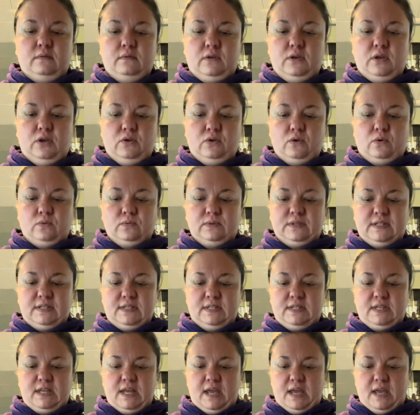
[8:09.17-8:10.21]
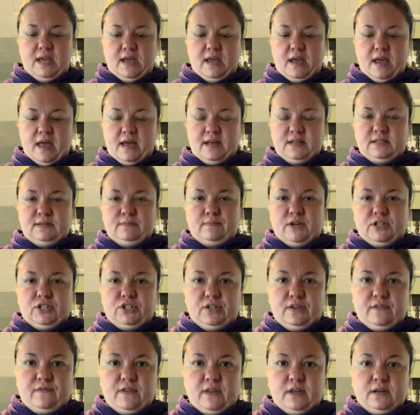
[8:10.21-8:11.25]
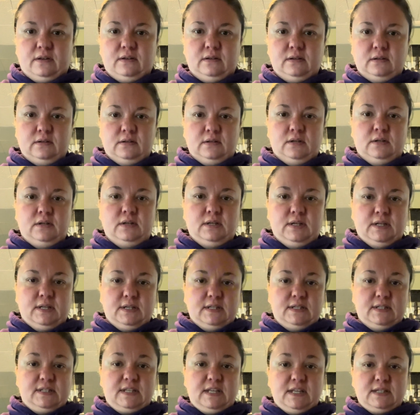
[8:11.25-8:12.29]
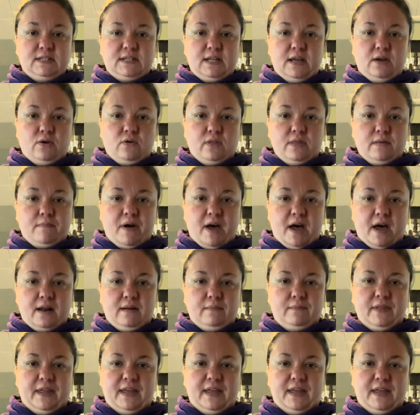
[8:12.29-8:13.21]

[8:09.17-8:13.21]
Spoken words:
you don't see as much of the seasoning on the bottom.